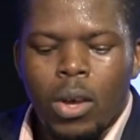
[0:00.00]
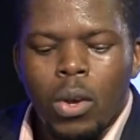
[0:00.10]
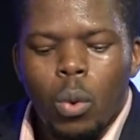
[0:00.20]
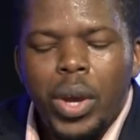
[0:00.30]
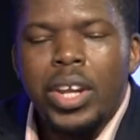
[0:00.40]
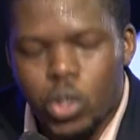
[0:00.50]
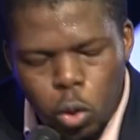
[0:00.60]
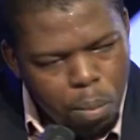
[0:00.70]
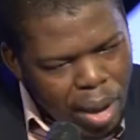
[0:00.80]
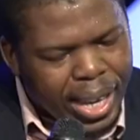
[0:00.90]
We need to
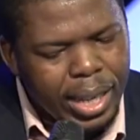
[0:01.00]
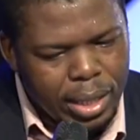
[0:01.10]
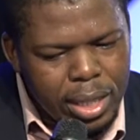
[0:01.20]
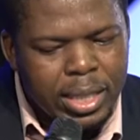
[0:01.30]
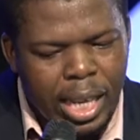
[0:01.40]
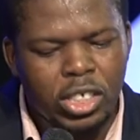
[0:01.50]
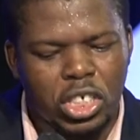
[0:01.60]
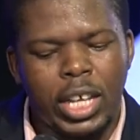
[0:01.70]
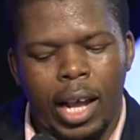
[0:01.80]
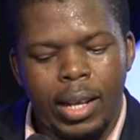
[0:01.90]
make it
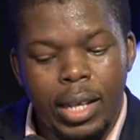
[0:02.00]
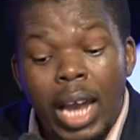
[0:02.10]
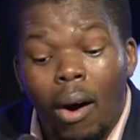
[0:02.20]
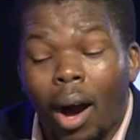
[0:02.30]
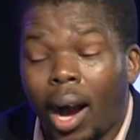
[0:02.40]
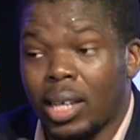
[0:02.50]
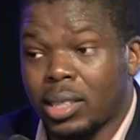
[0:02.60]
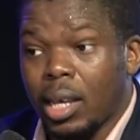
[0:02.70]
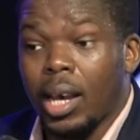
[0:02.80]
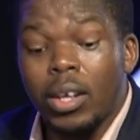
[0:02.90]
intentional in our hearts
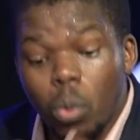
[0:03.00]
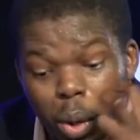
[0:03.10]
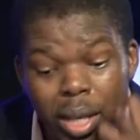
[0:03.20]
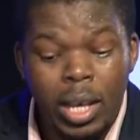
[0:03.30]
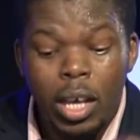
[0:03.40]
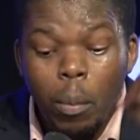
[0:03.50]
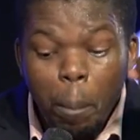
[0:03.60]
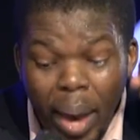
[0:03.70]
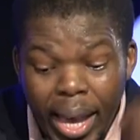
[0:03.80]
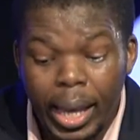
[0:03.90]
and we
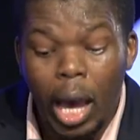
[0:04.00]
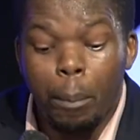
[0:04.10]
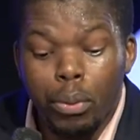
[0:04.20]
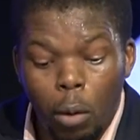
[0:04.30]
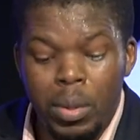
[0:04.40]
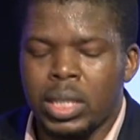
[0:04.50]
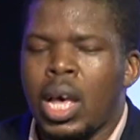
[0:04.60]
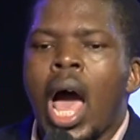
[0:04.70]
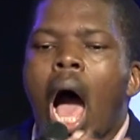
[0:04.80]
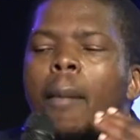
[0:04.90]
make a promise.
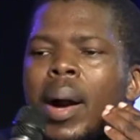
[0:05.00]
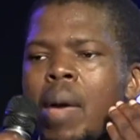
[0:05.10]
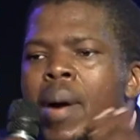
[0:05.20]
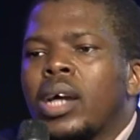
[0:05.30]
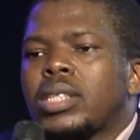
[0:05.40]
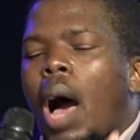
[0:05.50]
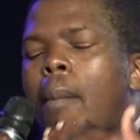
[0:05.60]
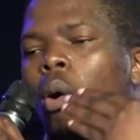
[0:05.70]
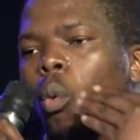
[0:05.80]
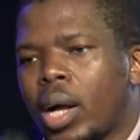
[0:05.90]
Abanye bekuthi
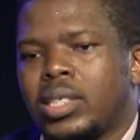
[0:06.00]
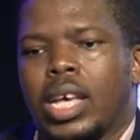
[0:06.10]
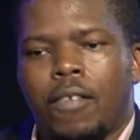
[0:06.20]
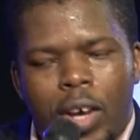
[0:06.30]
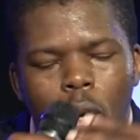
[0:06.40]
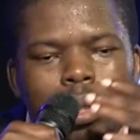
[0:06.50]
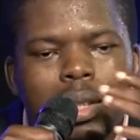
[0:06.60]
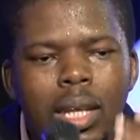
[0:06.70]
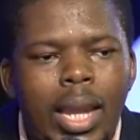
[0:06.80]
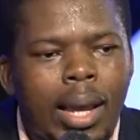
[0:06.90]
abakwazi ke vele
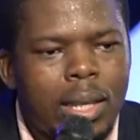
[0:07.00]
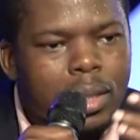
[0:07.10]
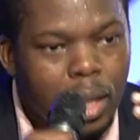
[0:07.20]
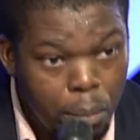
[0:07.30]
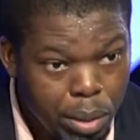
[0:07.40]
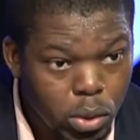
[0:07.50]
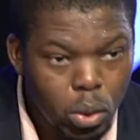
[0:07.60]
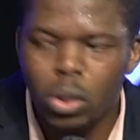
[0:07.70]
ukugcina ke ithembiso.